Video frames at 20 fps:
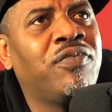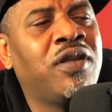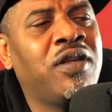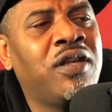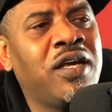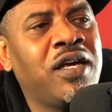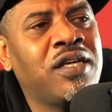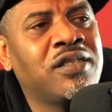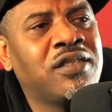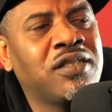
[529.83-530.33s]
the
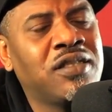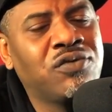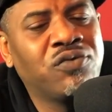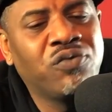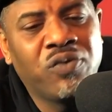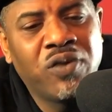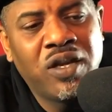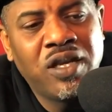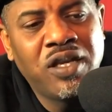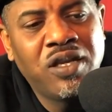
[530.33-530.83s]
niggas that's
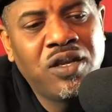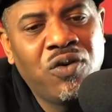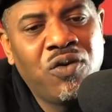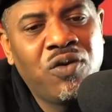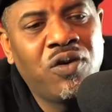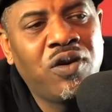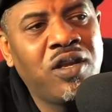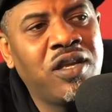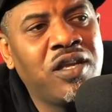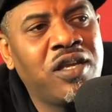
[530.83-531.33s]
really
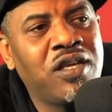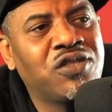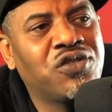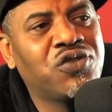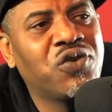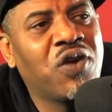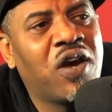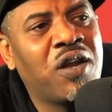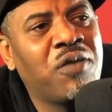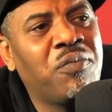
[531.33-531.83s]
doing it is
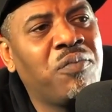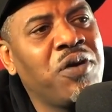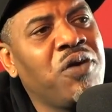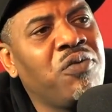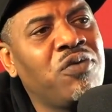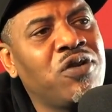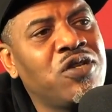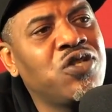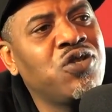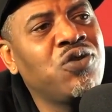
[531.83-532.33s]
trying to be
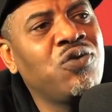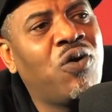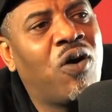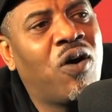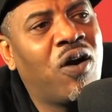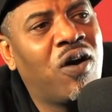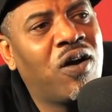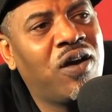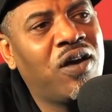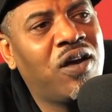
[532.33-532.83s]
what you
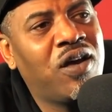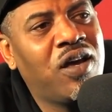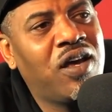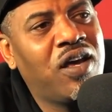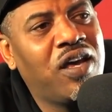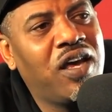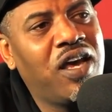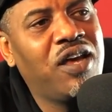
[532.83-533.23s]
are. Right.